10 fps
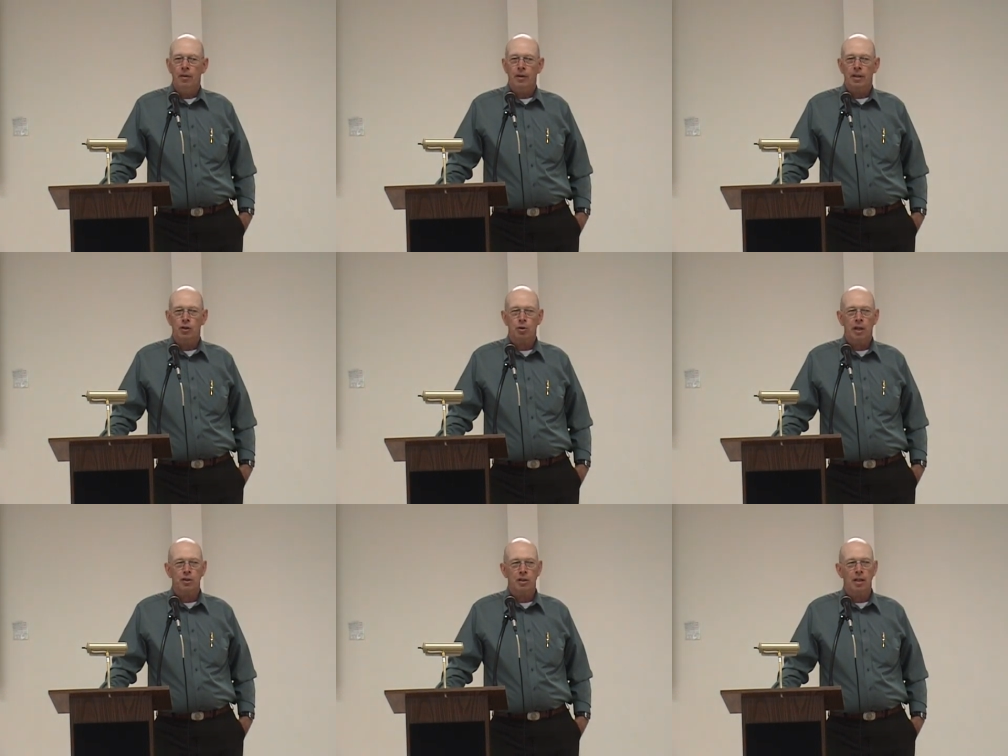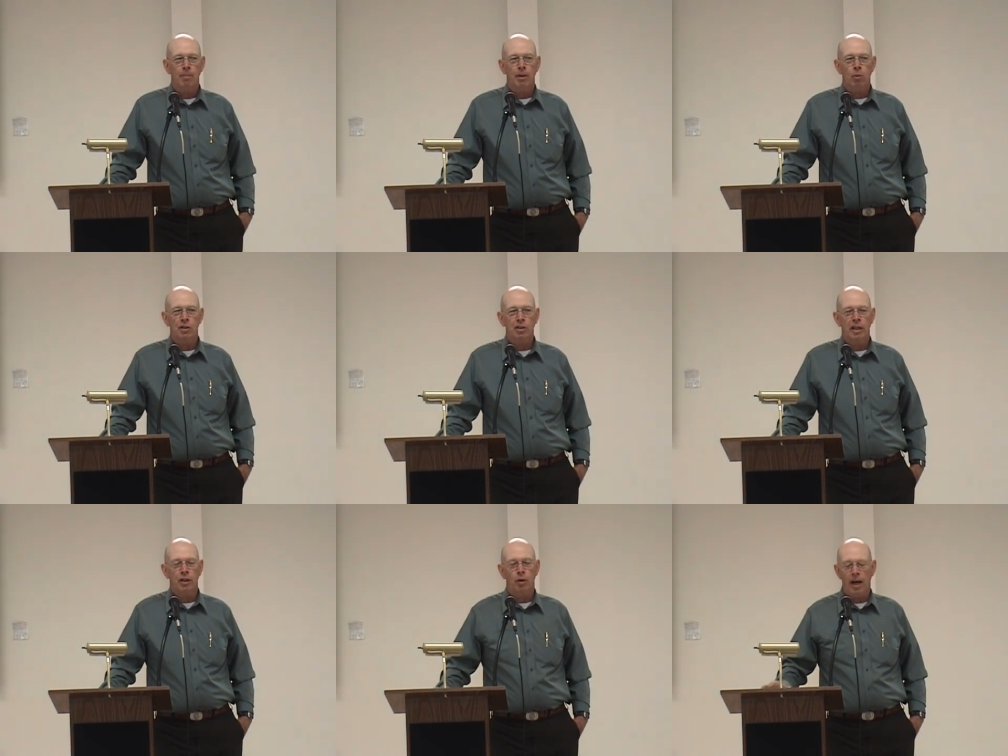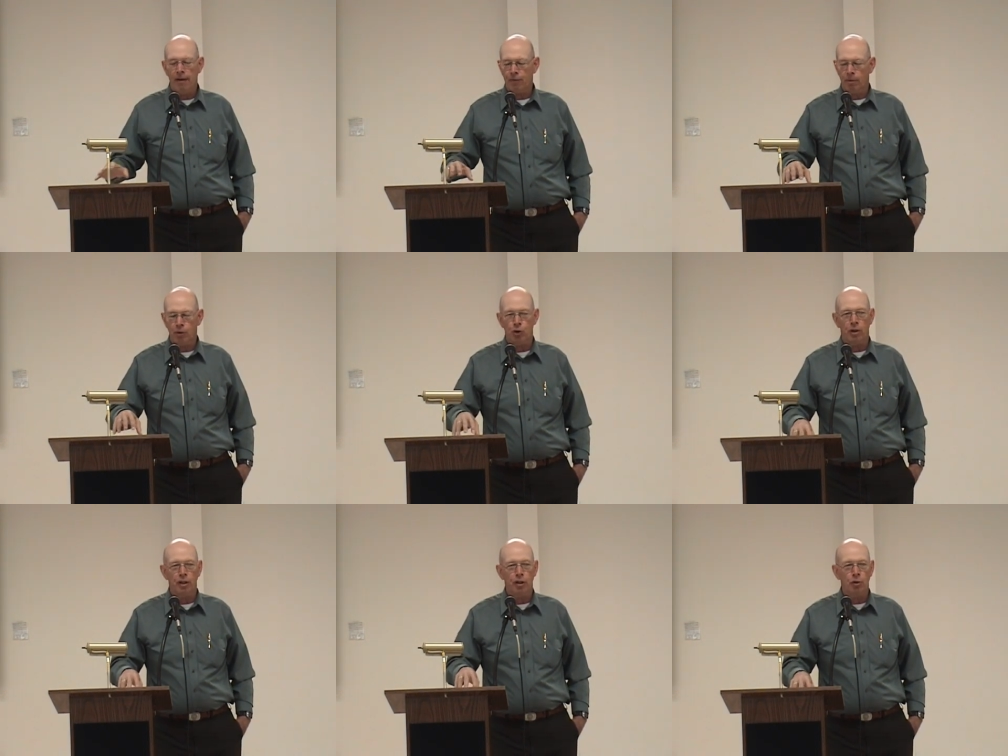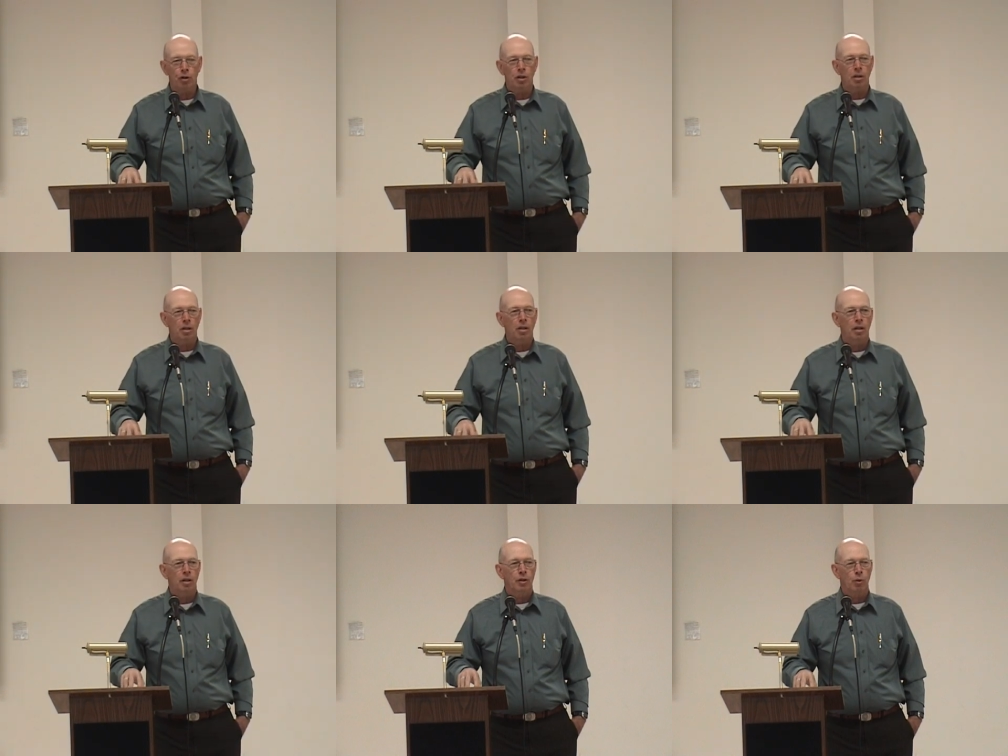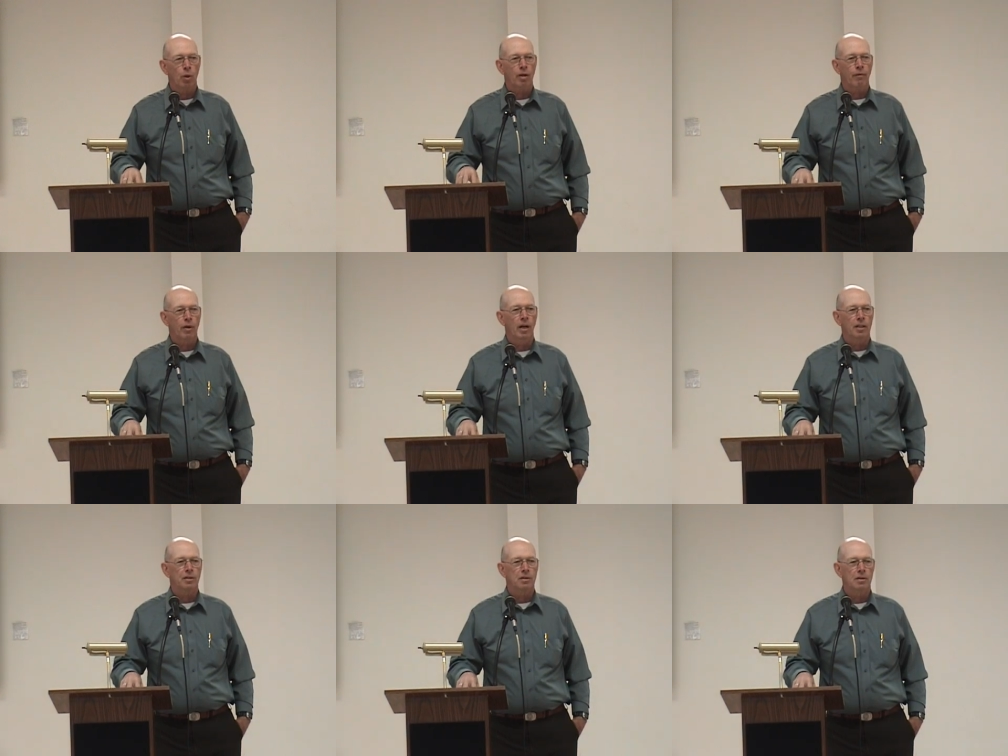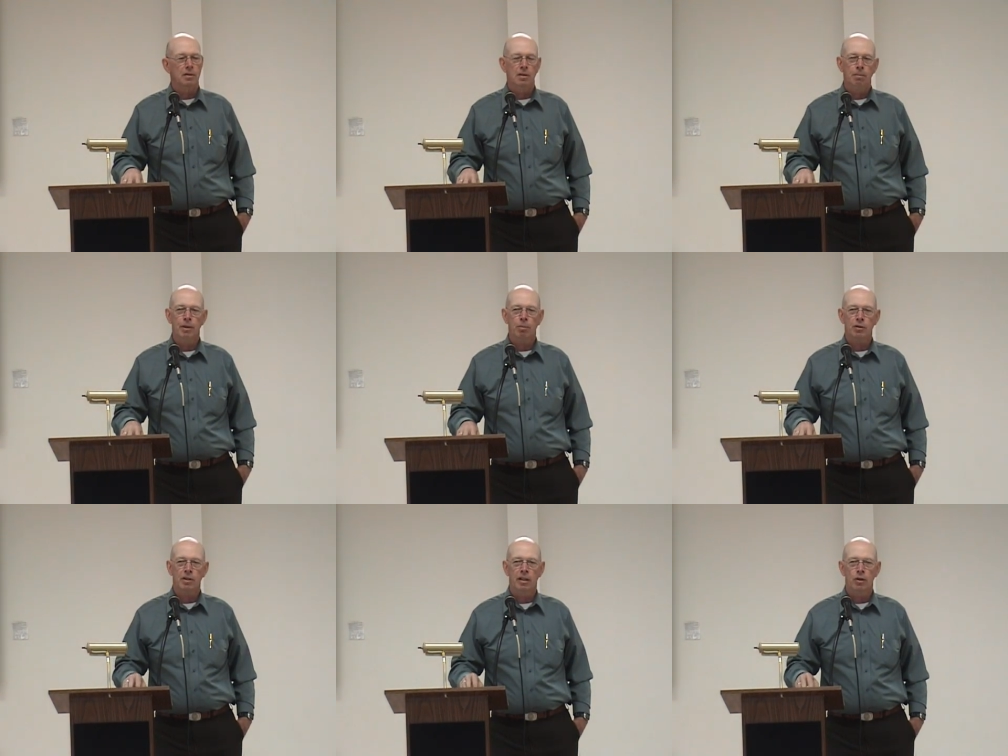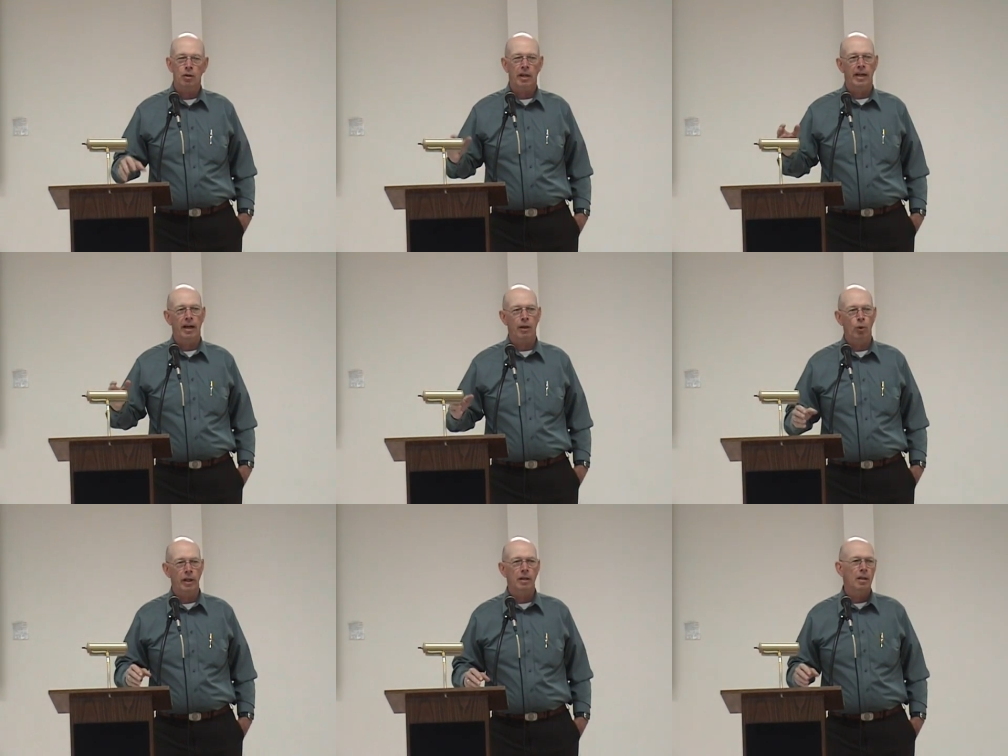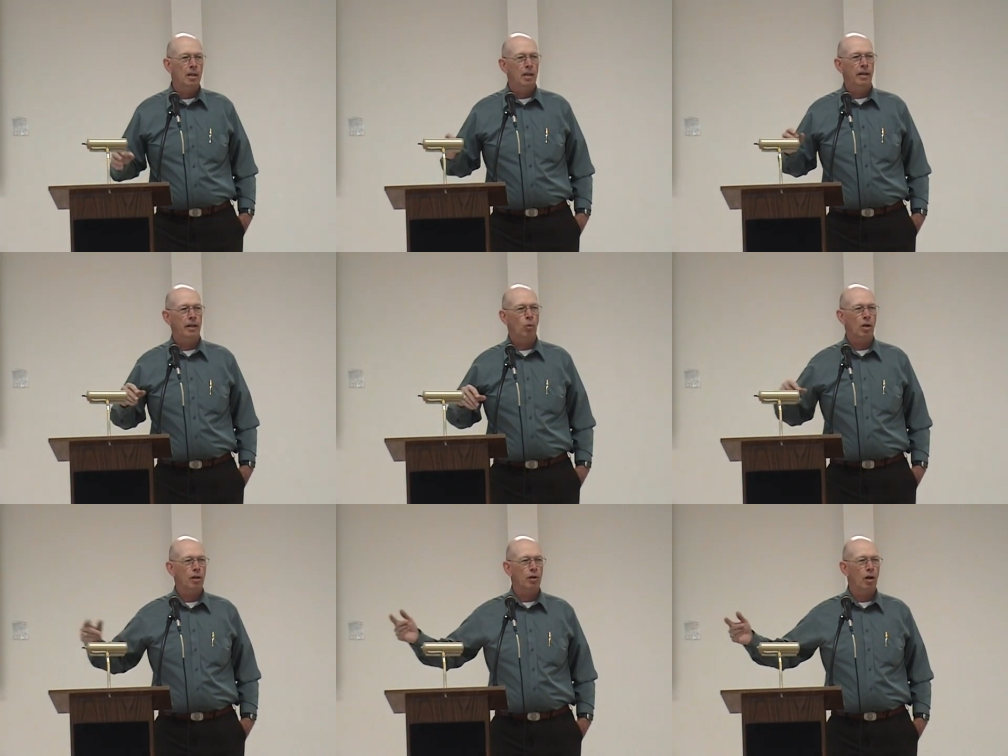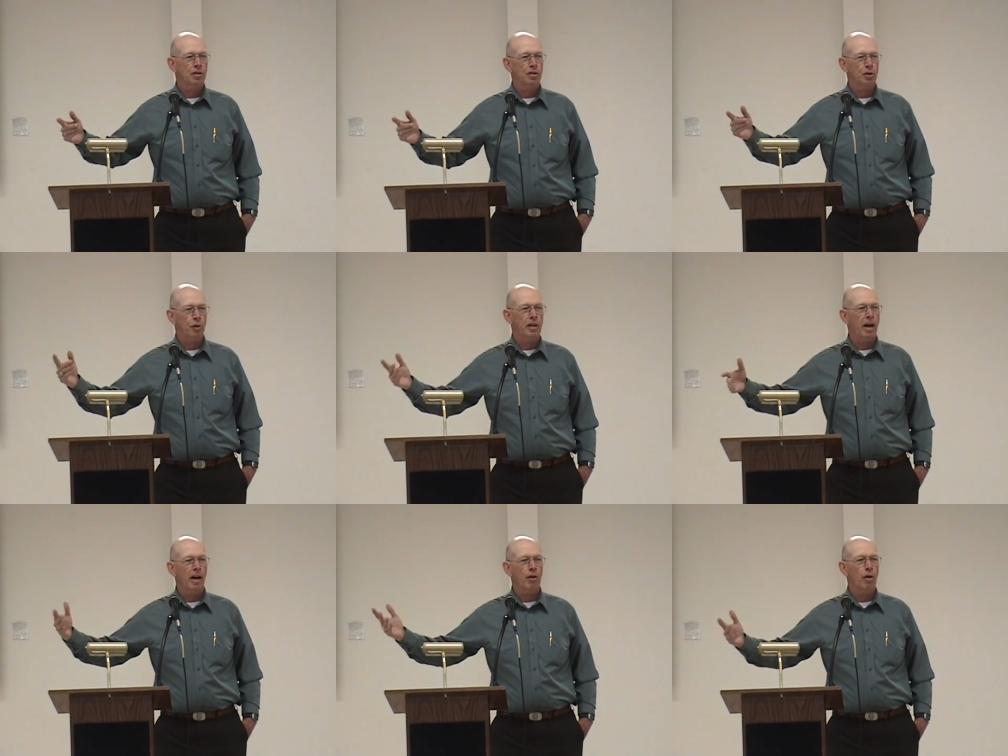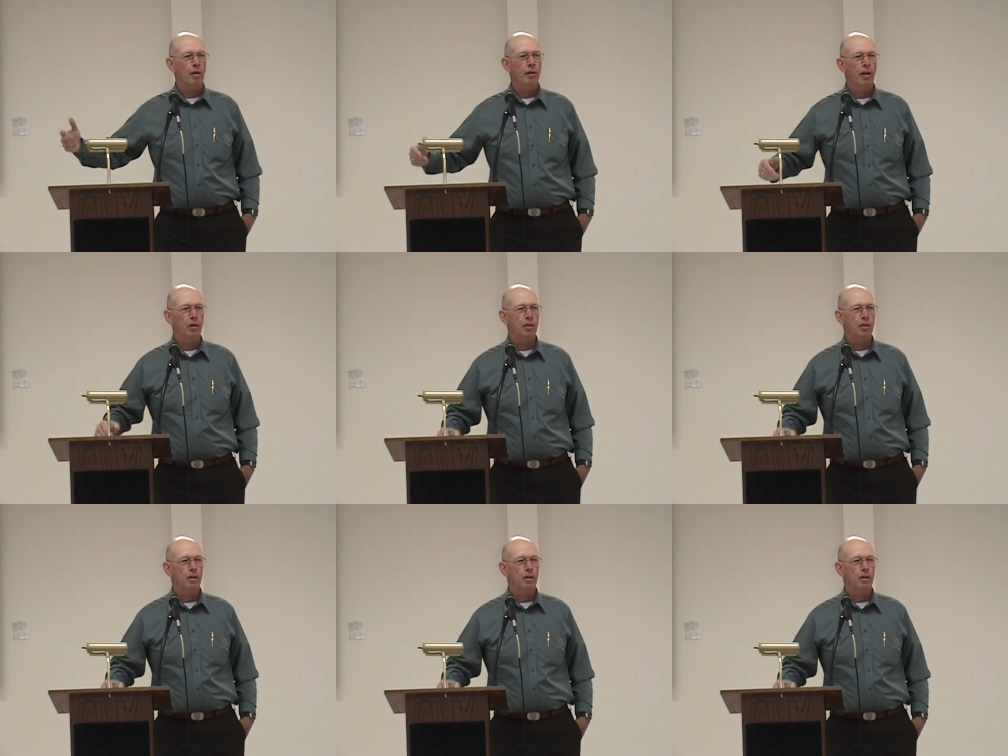the construction company would say, you have to join the union to work for us. People would say, okay, I quit. They'd walk across the street and hire on with another